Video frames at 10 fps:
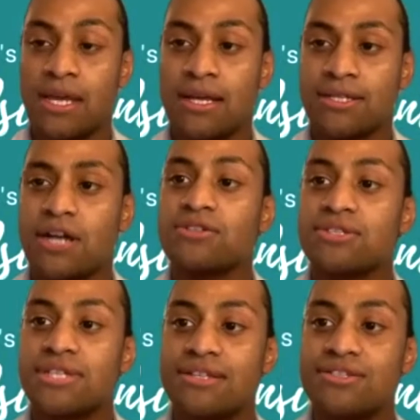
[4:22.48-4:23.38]
Dr.
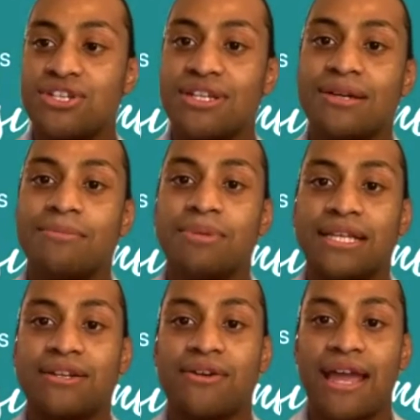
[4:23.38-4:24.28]
Sanjin
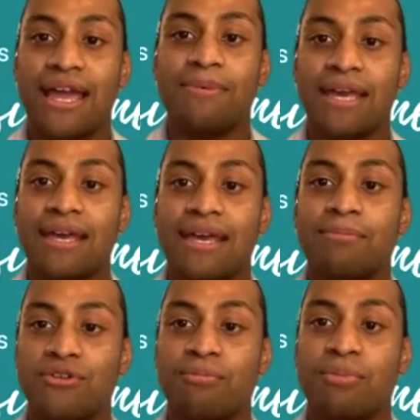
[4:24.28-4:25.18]
completed her
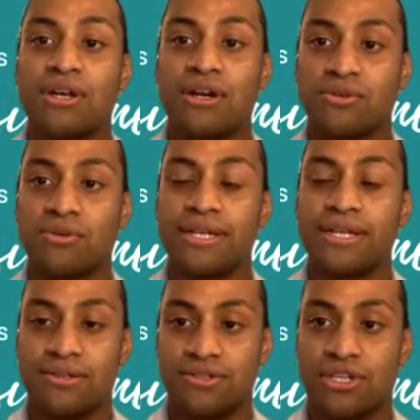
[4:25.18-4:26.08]
APA-approved predoctoral
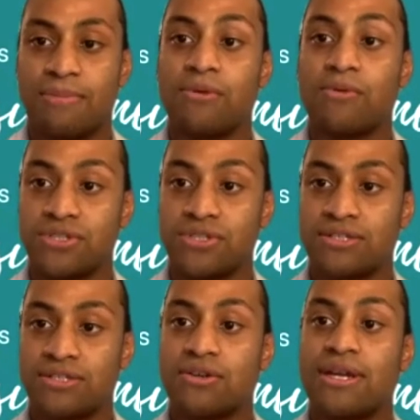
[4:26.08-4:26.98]
internship at
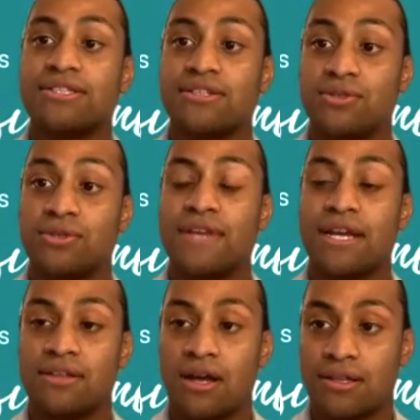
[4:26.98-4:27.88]
Rochester Institute of
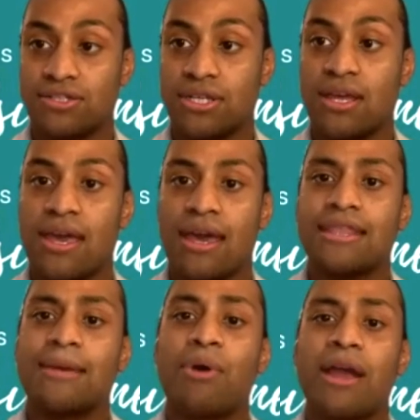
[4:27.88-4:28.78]
Technology
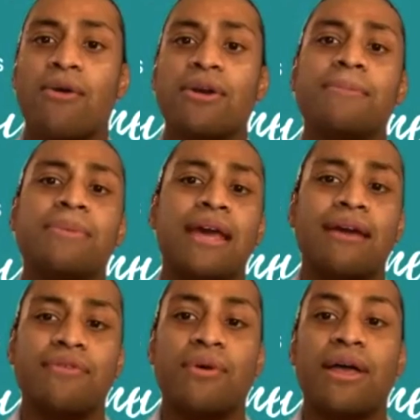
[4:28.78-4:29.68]
and the Priority
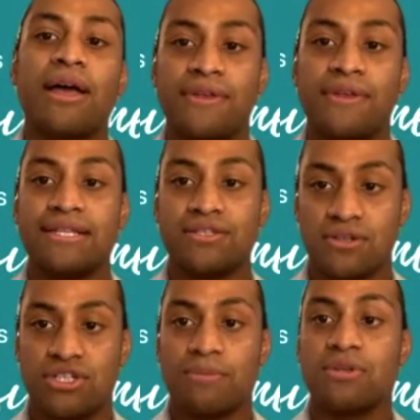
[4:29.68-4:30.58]
Behavioral Health
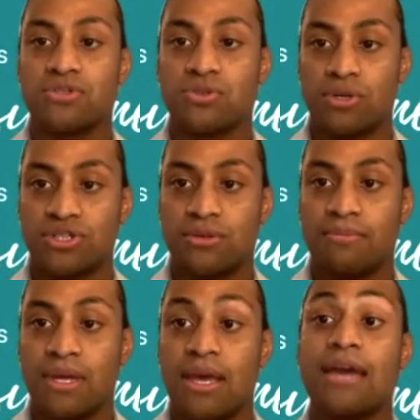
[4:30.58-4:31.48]
Internship Consortium
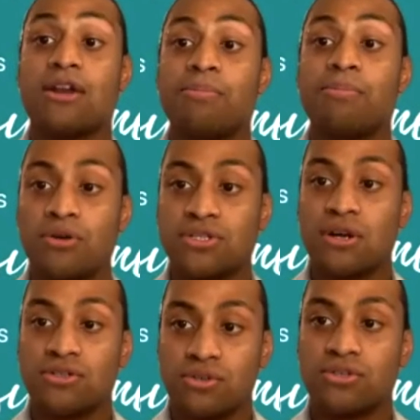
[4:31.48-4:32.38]
and her
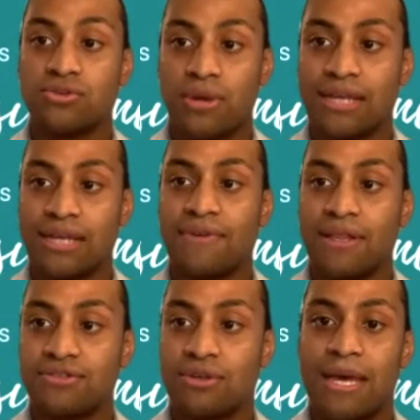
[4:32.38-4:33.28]
postdoctoral training
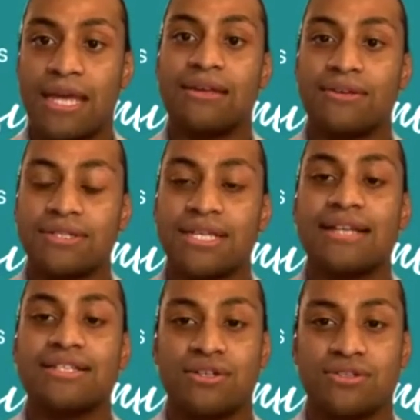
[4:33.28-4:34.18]
fellowship at
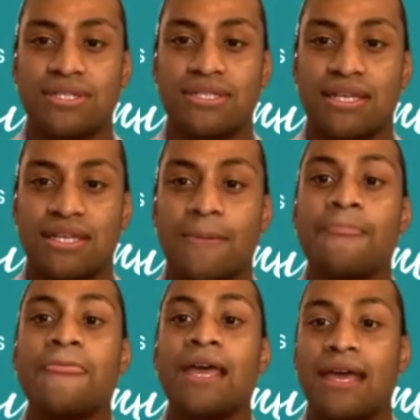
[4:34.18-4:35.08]
Hillside Children's Center
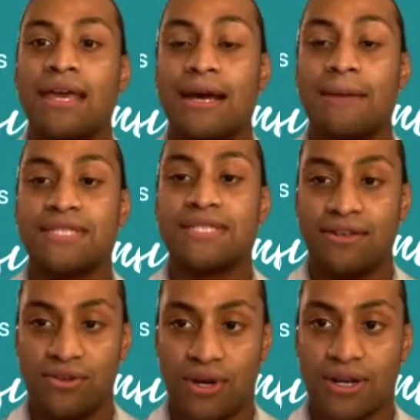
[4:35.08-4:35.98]
in upstate
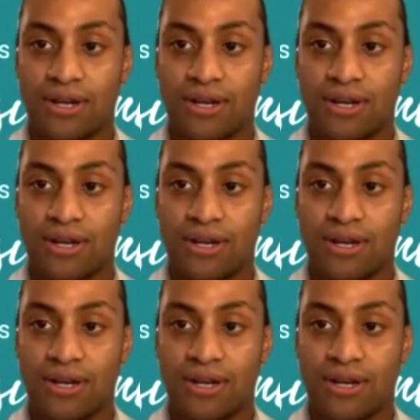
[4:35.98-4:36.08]
New York.